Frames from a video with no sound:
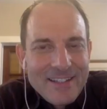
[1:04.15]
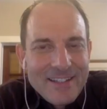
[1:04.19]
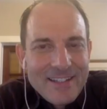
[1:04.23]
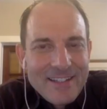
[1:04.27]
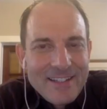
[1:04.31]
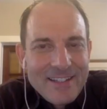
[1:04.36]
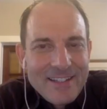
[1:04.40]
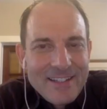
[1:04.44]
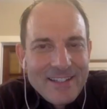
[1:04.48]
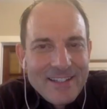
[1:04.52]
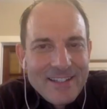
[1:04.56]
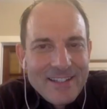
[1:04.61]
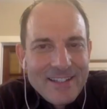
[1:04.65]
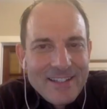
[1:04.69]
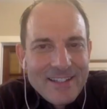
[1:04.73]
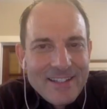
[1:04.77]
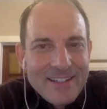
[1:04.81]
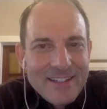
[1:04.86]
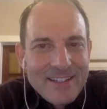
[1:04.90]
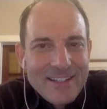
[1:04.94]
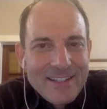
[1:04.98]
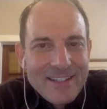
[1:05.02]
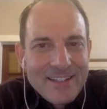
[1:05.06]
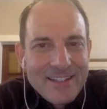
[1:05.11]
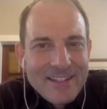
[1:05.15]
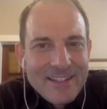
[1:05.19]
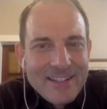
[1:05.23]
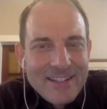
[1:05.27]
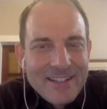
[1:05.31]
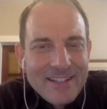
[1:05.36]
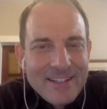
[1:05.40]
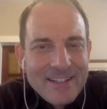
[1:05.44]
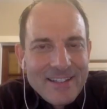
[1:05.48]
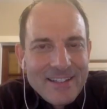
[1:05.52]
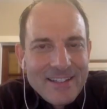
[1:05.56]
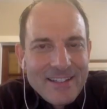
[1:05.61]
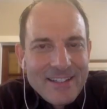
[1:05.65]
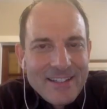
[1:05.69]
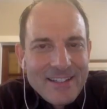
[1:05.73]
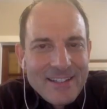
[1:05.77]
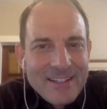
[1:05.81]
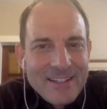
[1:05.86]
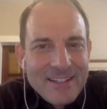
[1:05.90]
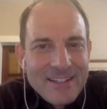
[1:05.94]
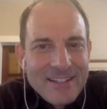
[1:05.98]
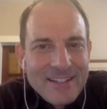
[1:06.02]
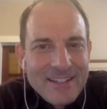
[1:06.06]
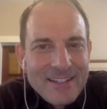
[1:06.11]

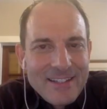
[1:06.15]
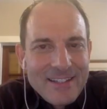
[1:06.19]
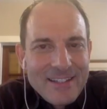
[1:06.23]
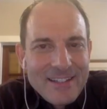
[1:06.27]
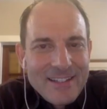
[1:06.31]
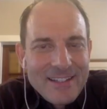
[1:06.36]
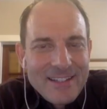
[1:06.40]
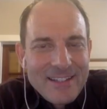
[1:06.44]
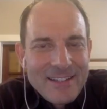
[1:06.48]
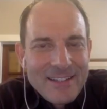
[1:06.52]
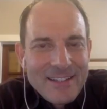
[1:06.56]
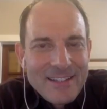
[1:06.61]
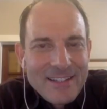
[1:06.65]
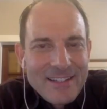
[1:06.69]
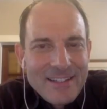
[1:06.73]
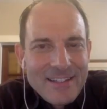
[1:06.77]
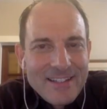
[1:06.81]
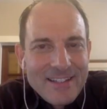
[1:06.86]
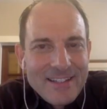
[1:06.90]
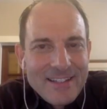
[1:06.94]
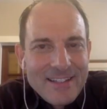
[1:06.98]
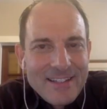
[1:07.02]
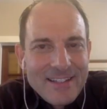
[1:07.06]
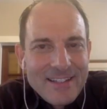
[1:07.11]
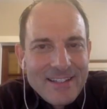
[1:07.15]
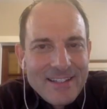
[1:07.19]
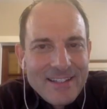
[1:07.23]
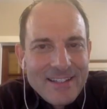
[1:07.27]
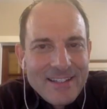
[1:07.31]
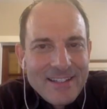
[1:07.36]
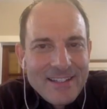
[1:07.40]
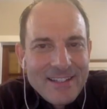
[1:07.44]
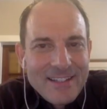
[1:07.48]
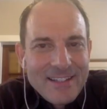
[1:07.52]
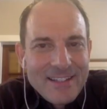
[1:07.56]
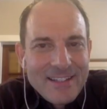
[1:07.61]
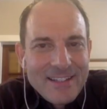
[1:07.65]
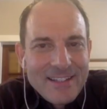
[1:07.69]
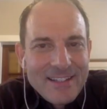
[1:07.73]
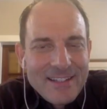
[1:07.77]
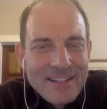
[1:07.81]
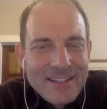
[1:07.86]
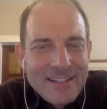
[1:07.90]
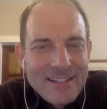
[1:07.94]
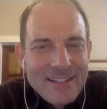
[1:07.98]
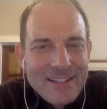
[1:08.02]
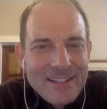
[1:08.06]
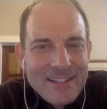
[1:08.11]

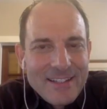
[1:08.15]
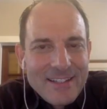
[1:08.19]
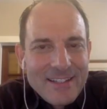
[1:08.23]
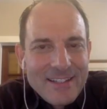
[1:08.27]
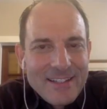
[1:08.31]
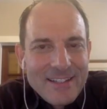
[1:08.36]
(silent)